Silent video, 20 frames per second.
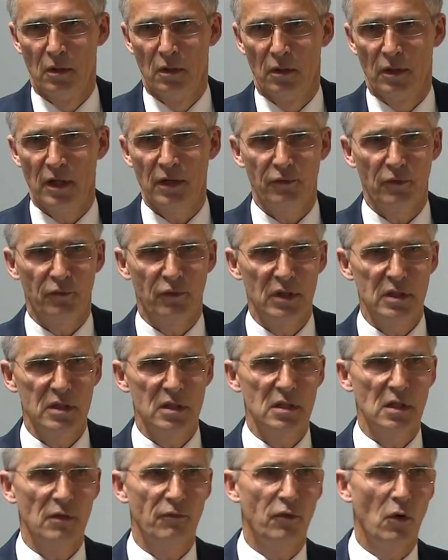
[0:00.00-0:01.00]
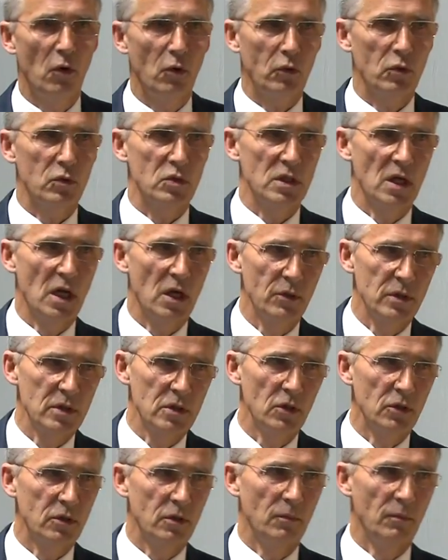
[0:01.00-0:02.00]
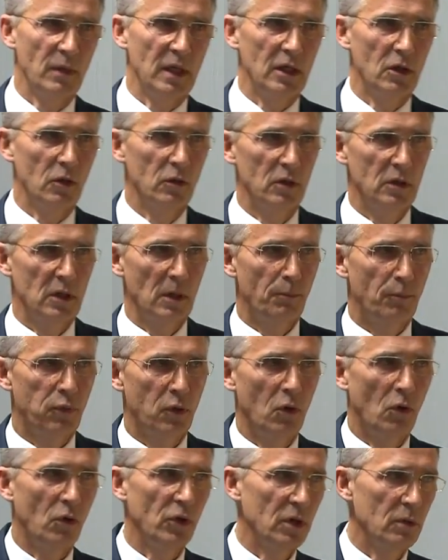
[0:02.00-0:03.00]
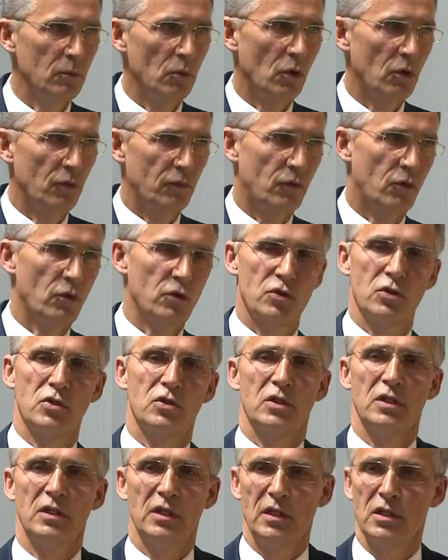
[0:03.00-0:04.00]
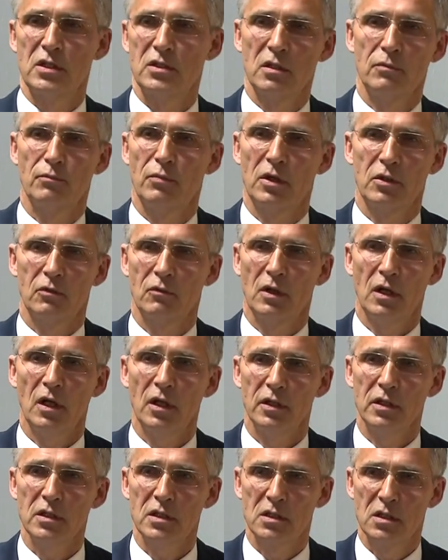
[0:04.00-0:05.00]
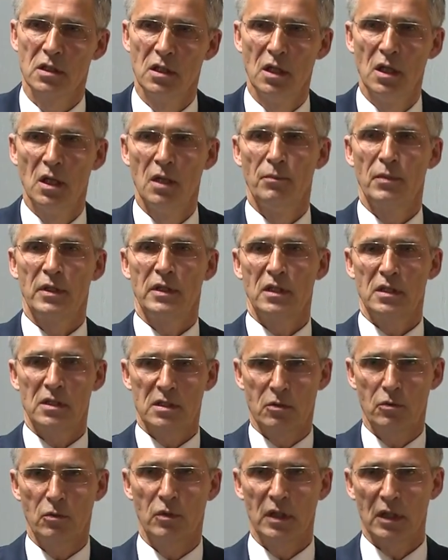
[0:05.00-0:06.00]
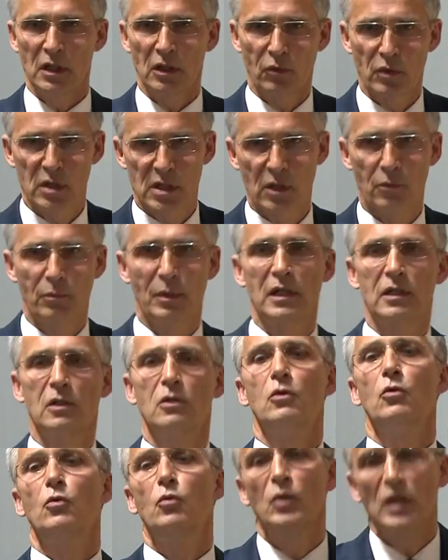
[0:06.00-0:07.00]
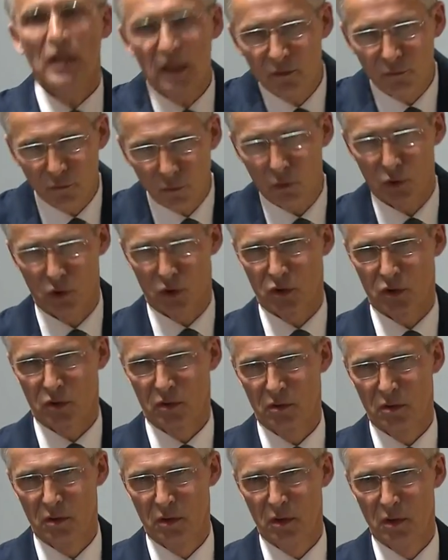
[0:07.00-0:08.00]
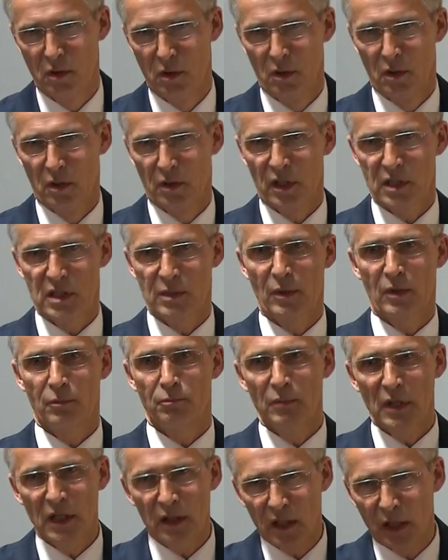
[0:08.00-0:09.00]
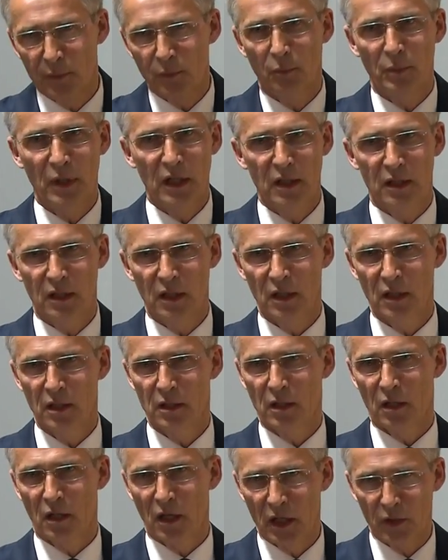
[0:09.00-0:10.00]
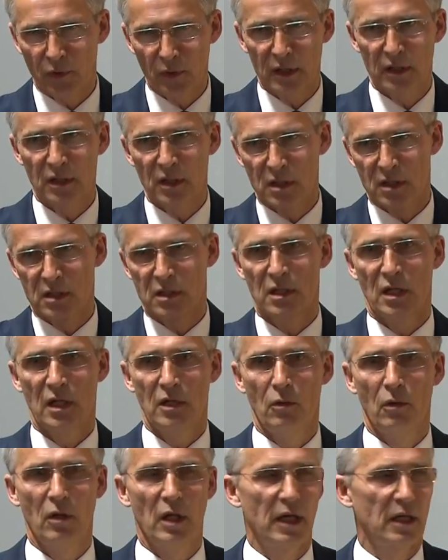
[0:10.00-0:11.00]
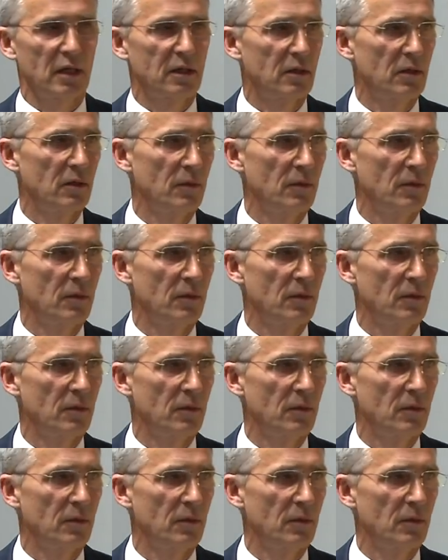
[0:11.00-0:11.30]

Therefore, for instance, the focus now is not mainly on deploying more forces in the eastern part of the lines, but is to increase our ability to reinforce. That's about military mobility, high readiness, and all that.